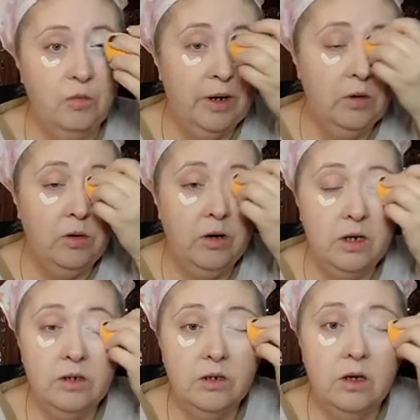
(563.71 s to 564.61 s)

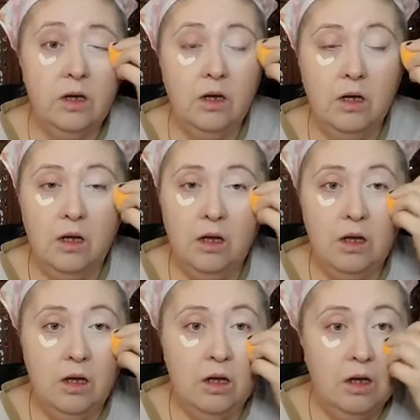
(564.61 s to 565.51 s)
minorities,
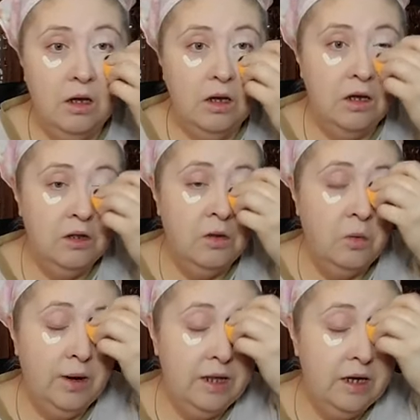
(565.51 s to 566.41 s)
the
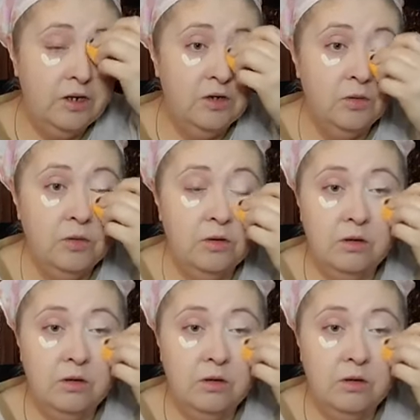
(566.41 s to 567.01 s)
way they do.